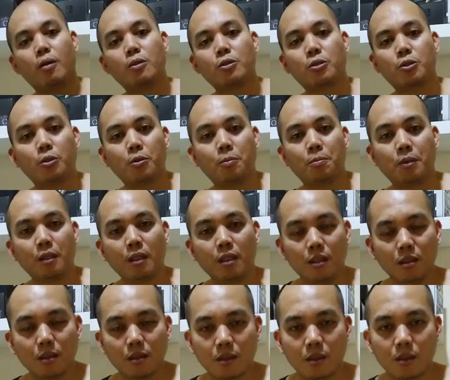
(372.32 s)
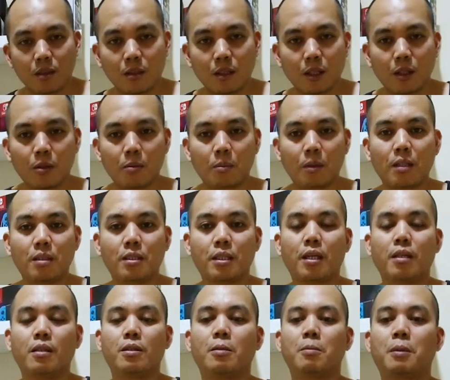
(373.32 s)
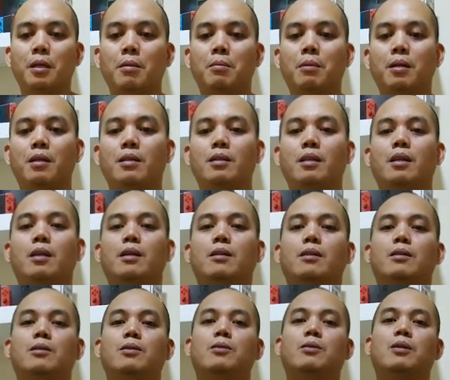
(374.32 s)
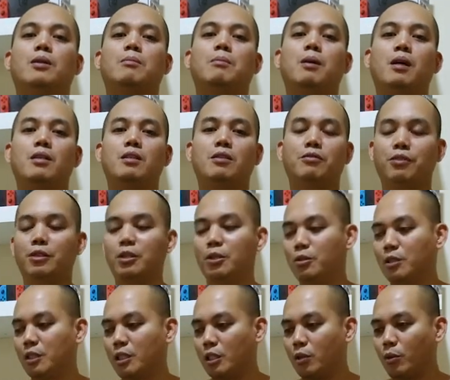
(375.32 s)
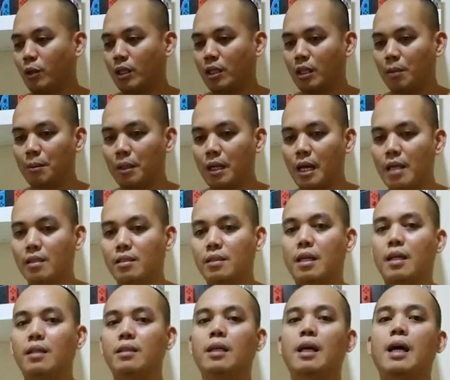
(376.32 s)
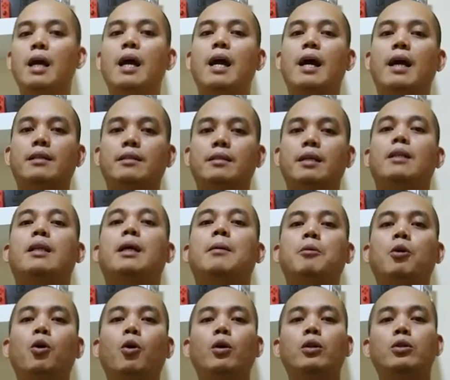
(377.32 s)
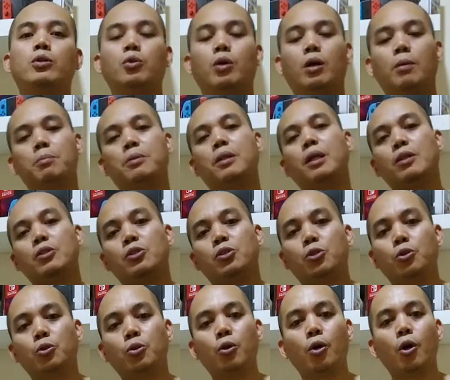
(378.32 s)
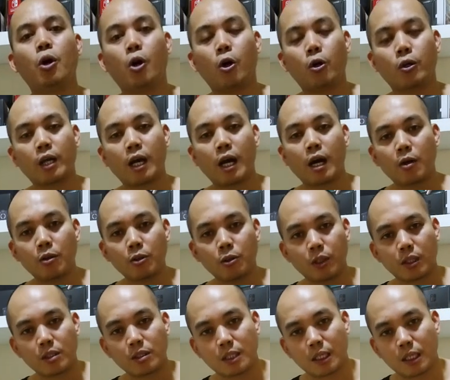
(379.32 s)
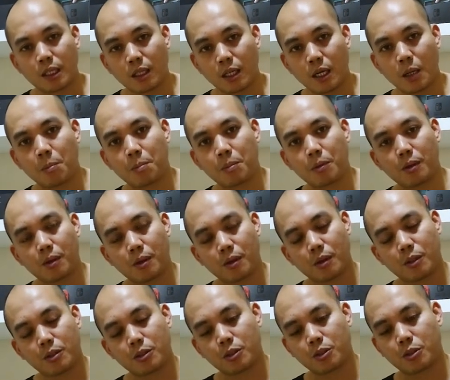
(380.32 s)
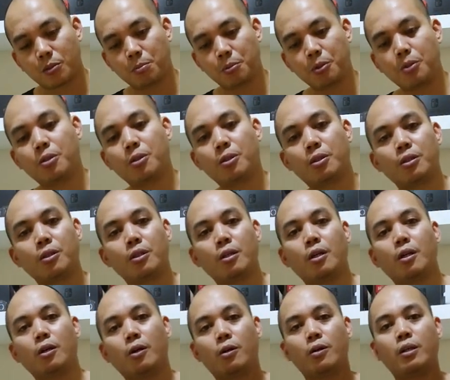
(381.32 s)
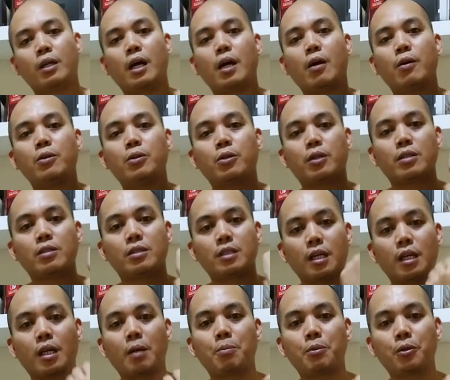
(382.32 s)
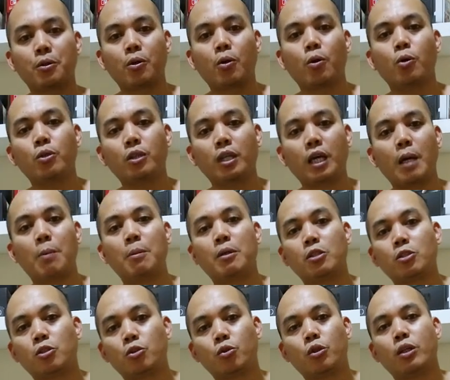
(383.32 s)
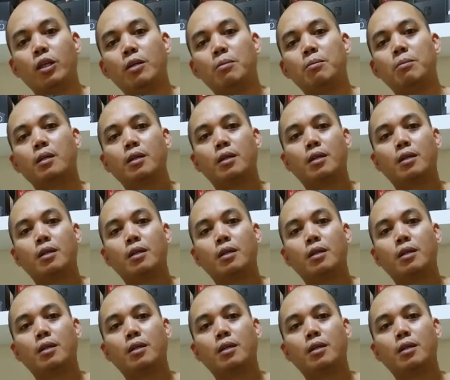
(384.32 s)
Also, please stay on my channel para makita natin yung unboxing video na ginawa namin last night. And then I'm going to update you on how you can set it up on your computer, on how you can set up your own gaming stream.